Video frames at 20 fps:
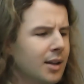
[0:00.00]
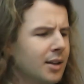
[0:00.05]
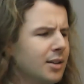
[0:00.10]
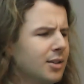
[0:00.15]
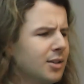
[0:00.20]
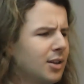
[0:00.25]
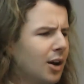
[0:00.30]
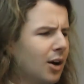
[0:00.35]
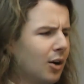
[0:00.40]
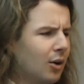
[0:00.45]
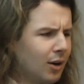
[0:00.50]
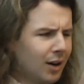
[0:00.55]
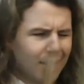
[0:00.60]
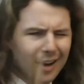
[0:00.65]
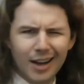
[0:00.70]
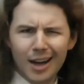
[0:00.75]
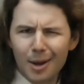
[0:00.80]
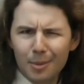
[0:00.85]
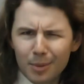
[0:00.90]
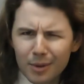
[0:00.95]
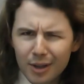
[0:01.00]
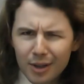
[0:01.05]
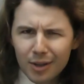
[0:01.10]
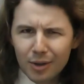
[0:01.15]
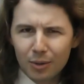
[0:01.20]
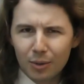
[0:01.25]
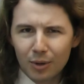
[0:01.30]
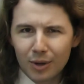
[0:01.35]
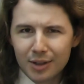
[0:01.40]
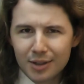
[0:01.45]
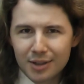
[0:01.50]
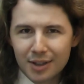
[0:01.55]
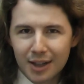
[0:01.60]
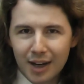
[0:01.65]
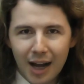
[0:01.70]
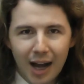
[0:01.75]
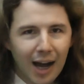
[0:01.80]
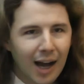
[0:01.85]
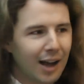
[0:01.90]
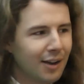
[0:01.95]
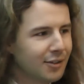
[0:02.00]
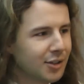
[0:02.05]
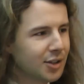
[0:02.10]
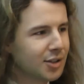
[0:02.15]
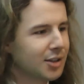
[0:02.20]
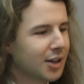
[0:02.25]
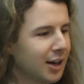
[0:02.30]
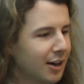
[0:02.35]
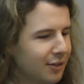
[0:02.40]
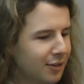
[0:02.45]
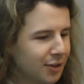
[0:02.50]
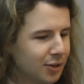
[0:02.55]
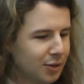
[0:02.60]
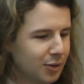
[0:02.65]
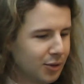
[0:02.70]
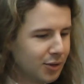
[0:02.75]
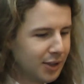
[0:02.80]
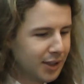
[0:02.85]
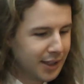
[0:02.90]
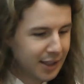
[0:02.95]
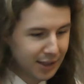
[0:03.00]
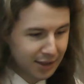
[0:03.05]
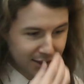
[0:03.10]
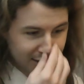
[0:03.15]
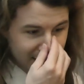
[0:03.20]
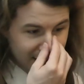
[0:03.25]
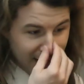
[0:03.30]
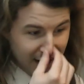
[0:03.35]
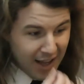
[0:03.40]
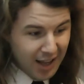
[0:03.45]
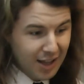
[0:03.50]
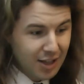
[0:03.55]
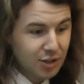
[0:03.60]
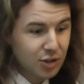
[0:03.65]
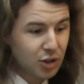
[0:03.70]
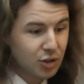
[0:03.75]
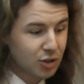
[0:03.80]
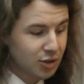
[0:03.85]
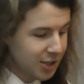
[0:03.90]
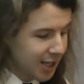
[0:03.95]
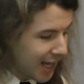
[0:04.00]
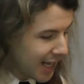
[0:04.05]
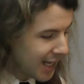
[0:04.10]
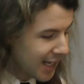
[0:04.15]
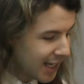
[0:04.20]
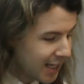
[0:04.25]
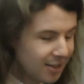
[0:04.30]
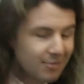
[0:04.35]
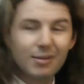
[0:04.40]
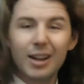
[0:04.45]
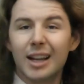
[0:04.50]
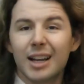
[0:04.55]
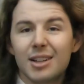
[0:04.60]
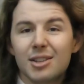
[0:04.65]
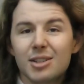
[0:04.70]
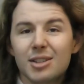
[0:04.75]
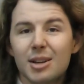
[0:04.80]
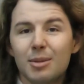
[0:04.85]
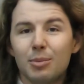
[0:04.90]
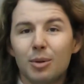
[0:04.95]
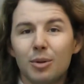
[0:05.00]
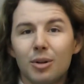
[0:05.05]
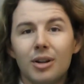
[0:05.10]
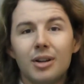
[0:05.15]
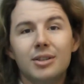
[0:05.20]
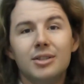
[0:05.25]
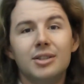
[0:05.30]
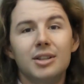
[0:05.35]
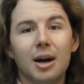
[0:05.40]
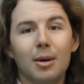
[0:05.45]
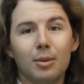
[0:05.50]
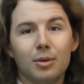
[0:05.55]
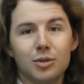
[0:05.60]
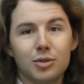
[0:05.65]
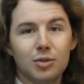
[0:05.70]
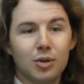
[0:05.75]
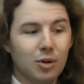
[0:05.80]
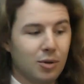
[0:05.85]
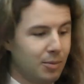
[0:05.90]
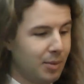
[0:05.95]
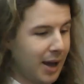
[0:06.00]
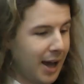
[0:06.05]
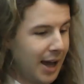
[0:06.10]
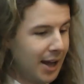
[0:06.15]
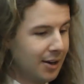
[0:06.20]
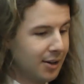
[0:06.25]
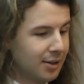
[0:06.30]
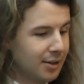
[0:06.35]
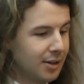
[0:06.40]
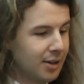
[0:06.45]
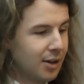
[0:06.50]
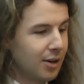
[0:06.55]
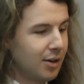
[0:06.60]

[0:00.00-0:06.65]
So a couple of the ones that I've discovered through the years, just taking like a simple double stroke pattern,